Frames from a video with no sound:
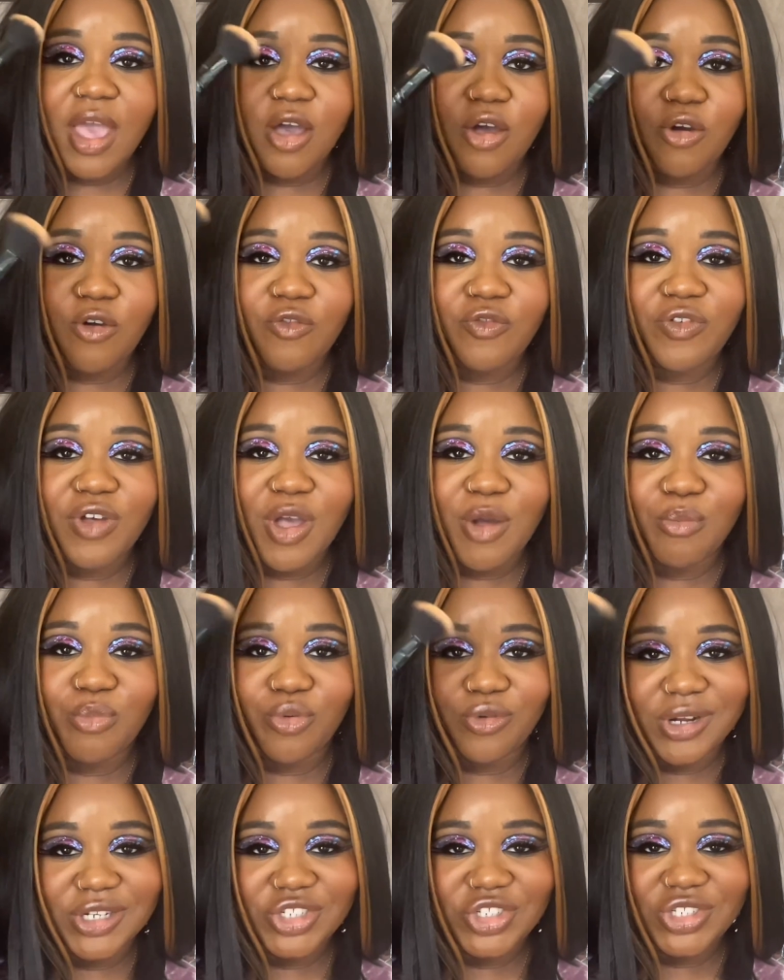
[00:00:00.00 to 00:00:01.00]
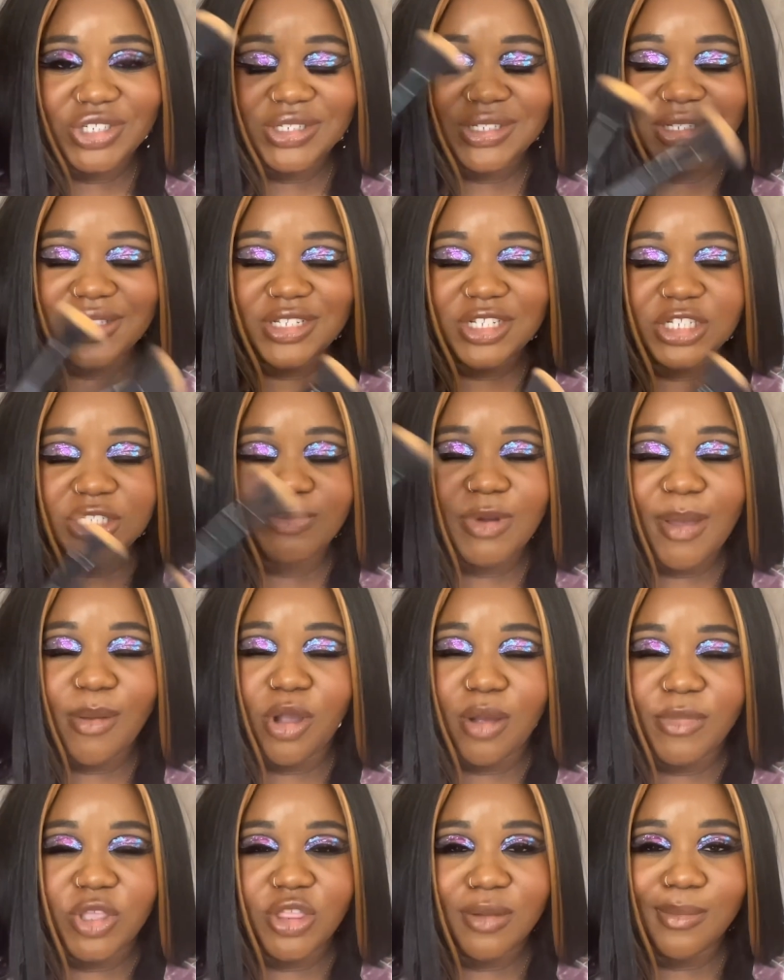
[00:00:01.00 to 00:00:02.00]
e.l.f. brushes. This is probably
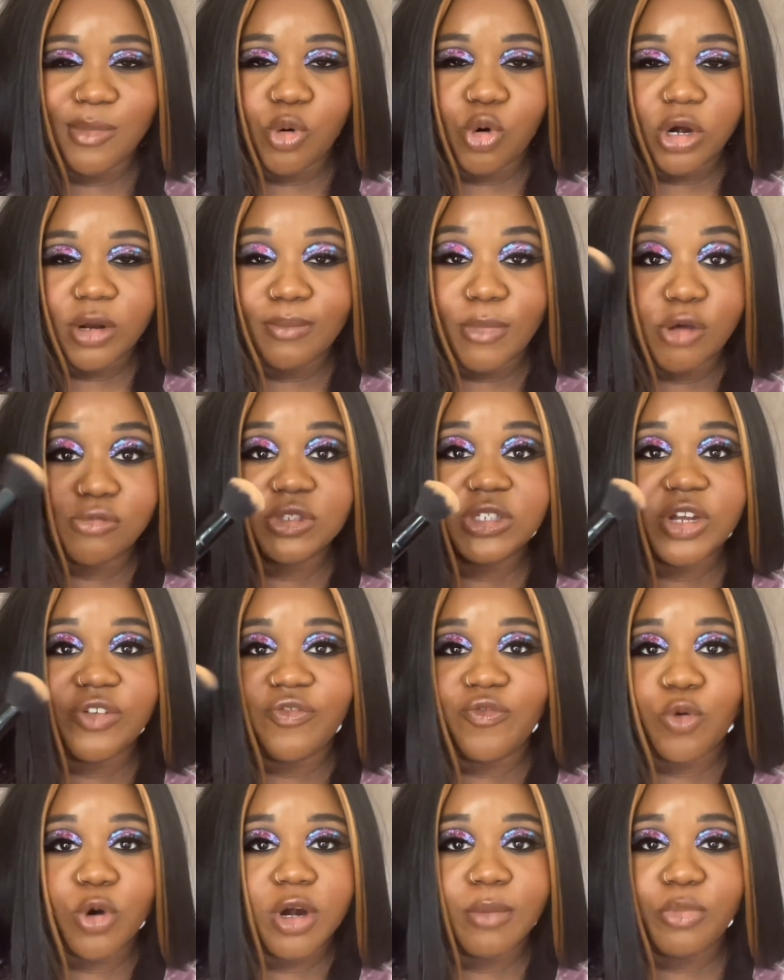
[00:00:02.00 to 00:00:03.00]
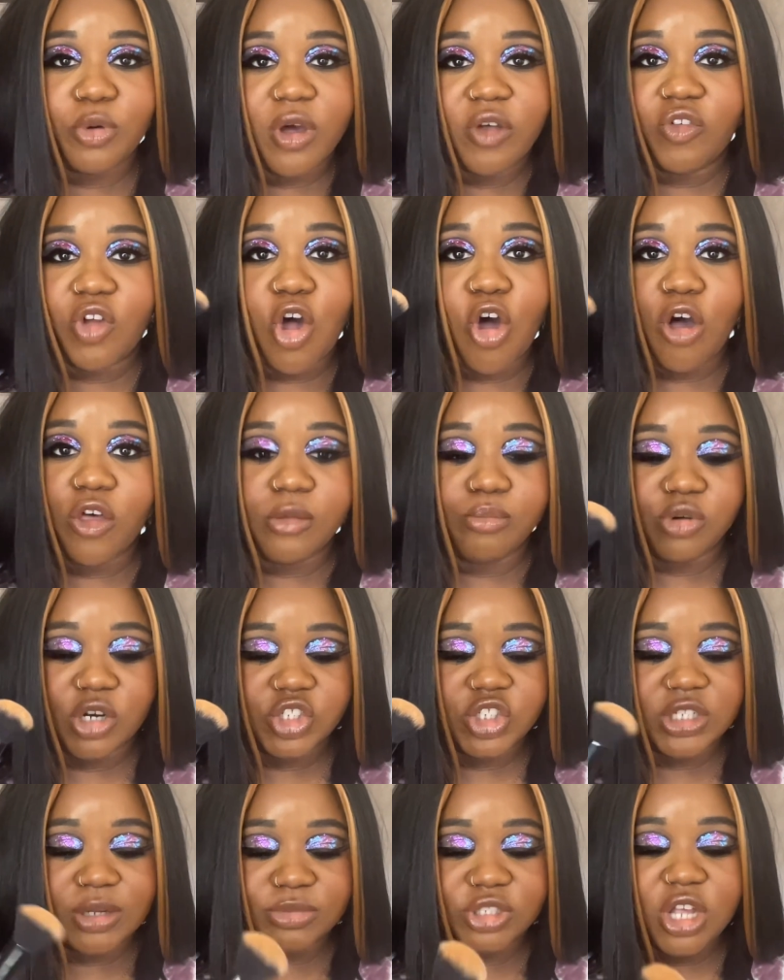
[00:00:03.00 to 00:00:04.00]
gonna be the most affordable of all the
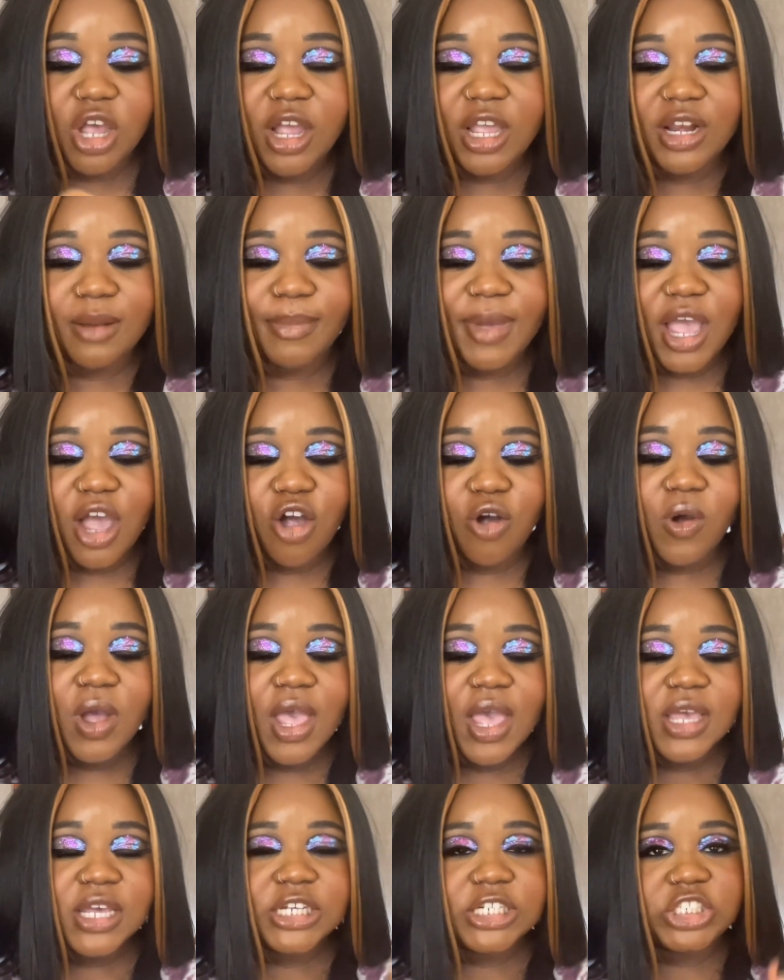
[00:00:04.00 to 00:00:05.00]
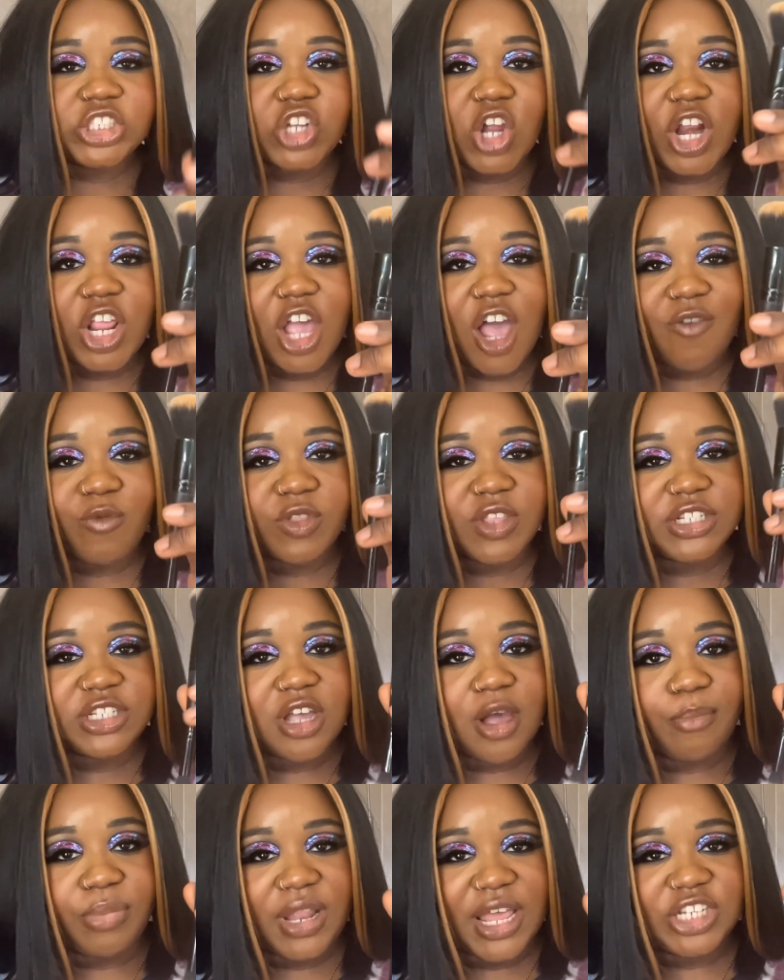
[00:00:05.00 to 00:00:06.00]
brushes I'm talking about. Starting off with this
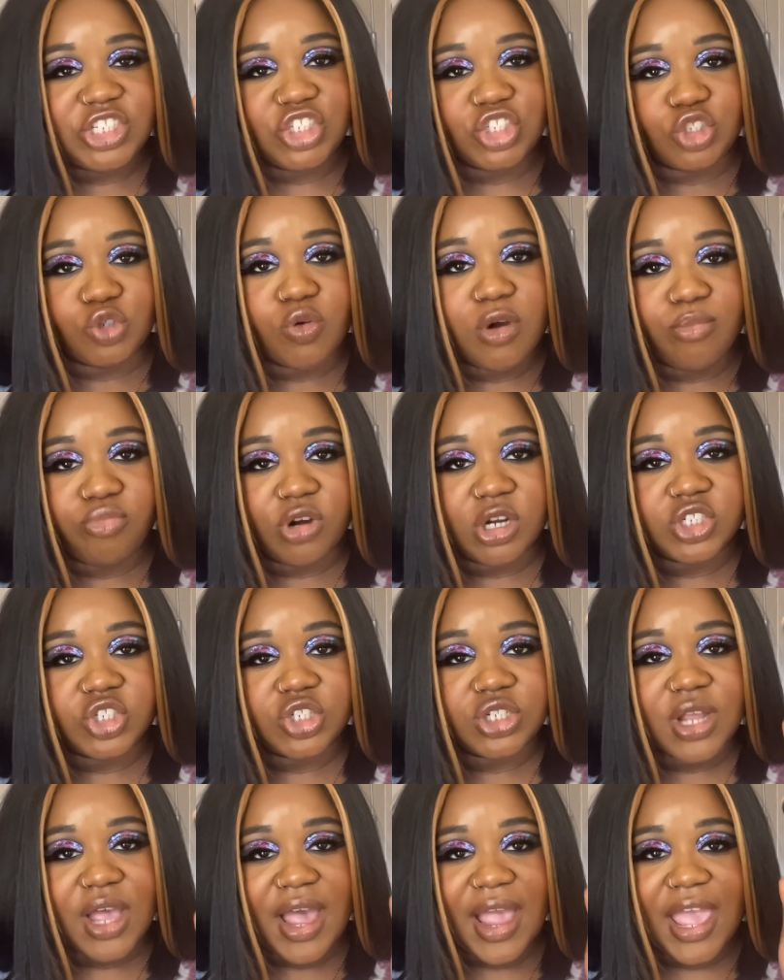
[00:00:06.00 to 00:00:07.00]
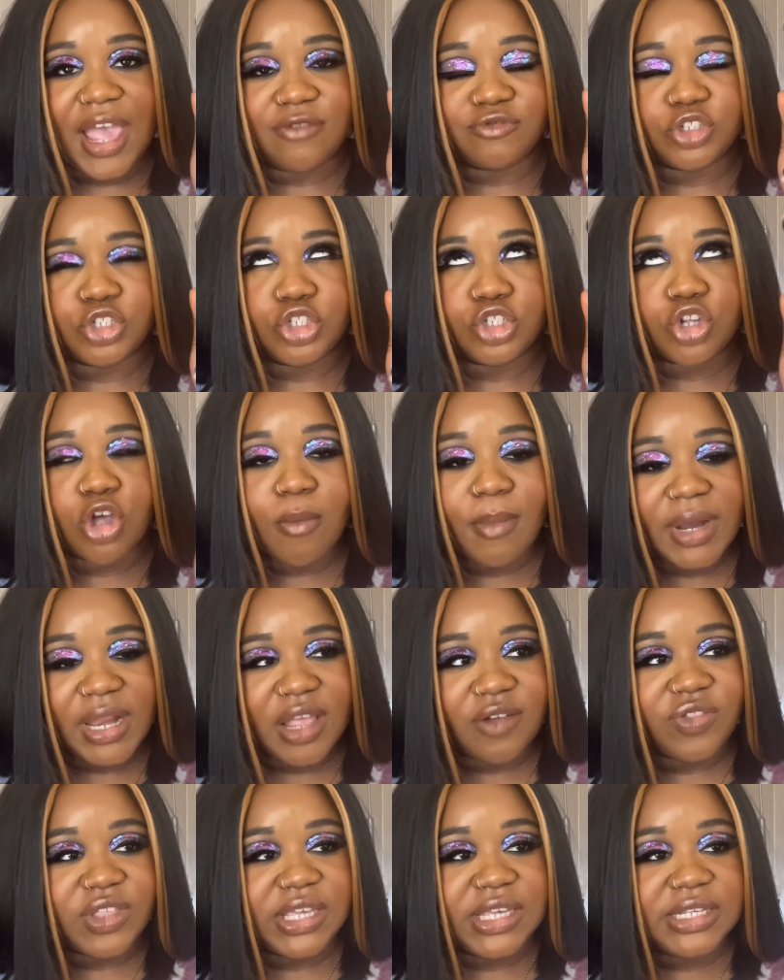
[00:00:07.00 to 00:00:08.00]
complexion duo brush. I have so many
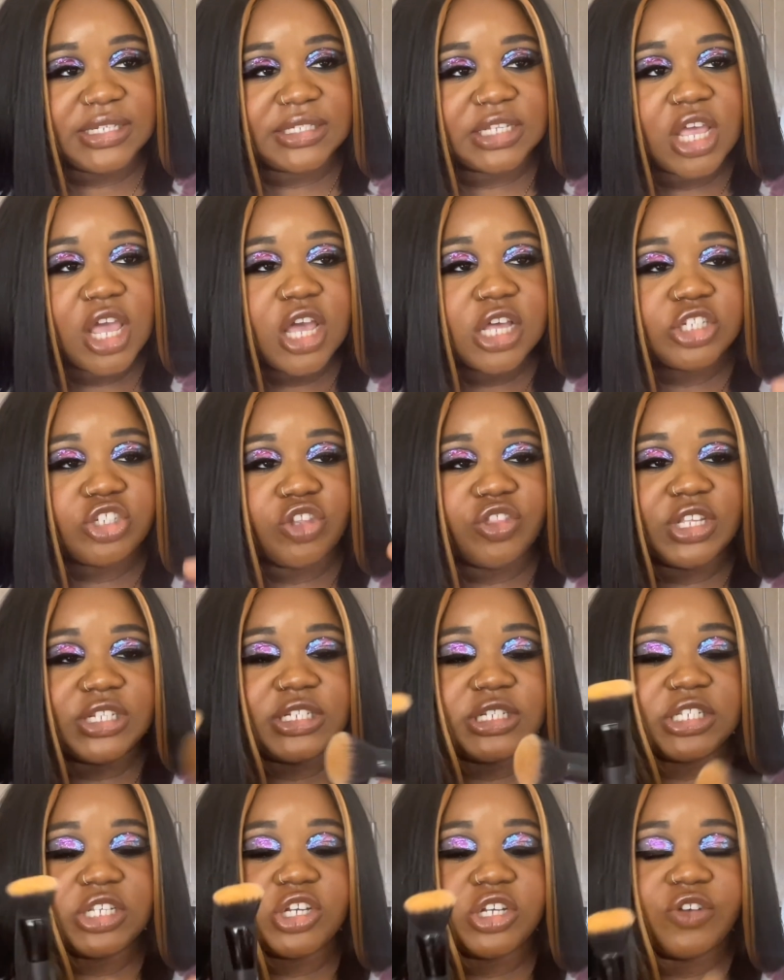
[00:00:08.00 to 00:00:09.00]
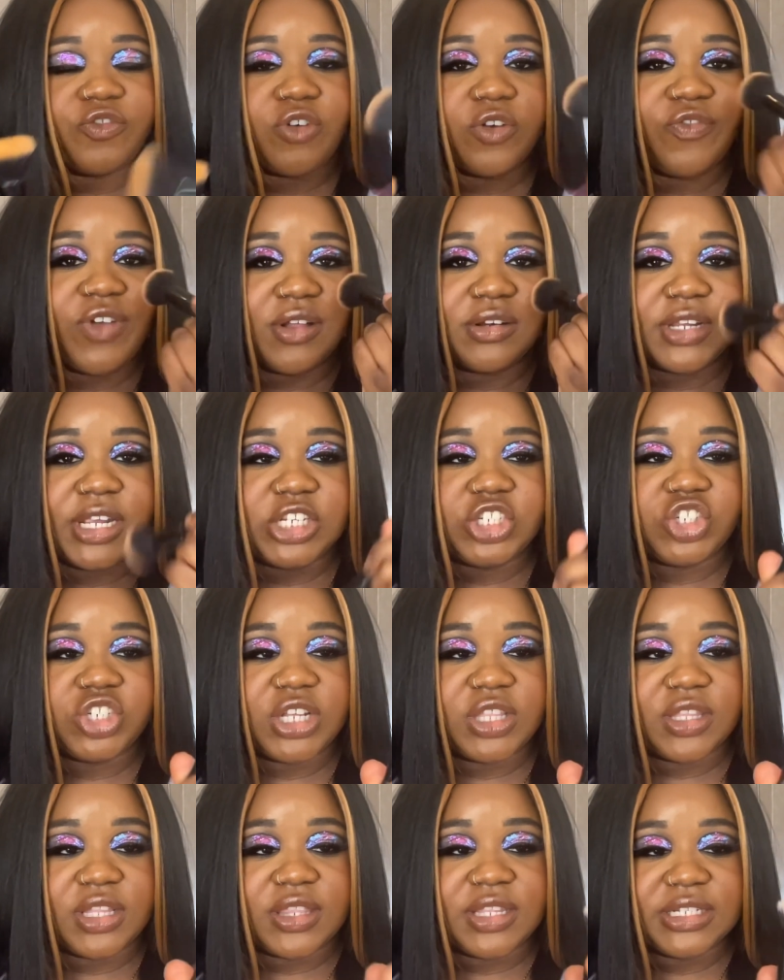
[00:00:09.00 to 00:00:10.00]
of these. So this is good for foundation,
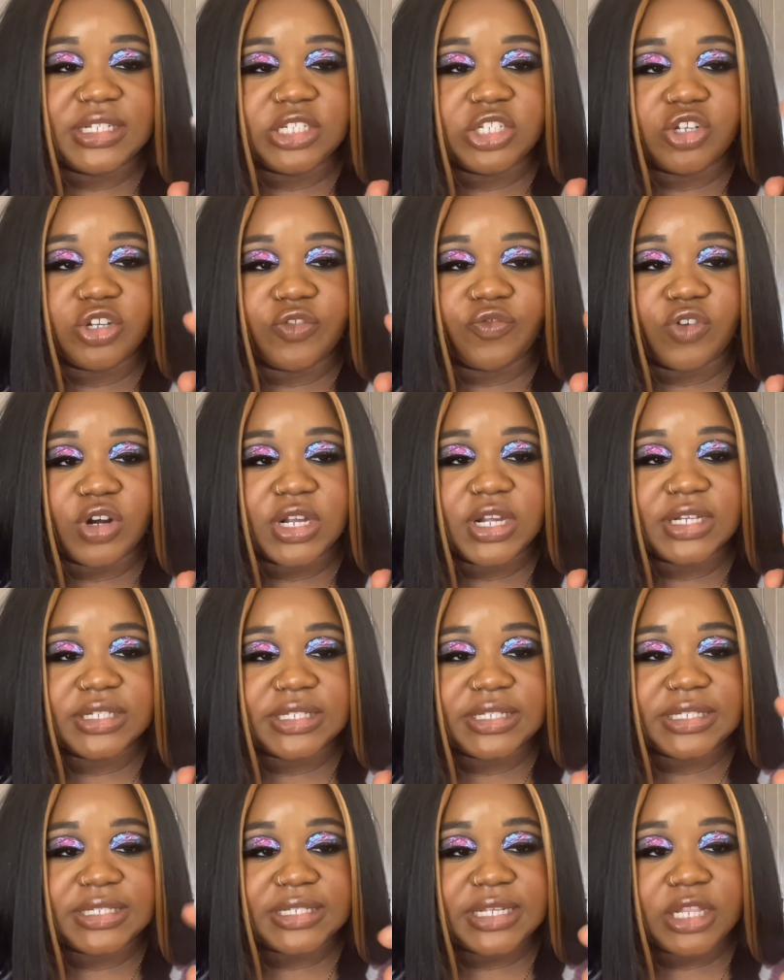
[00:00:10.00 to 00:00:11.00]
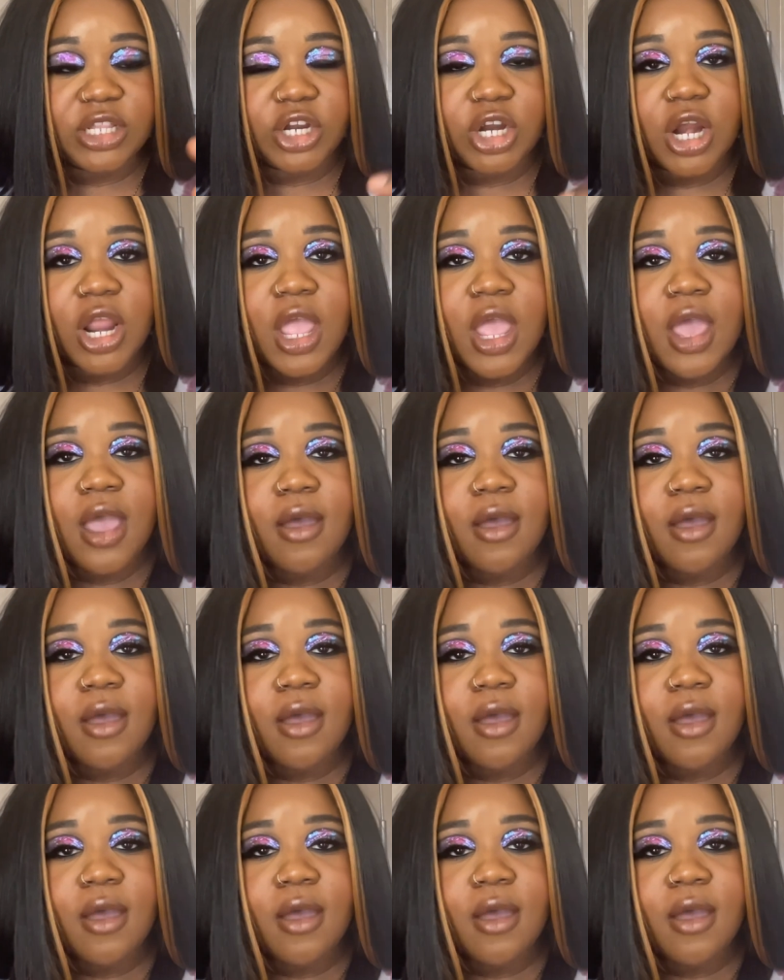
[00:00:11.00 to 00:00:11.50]
and then this is good for concealer.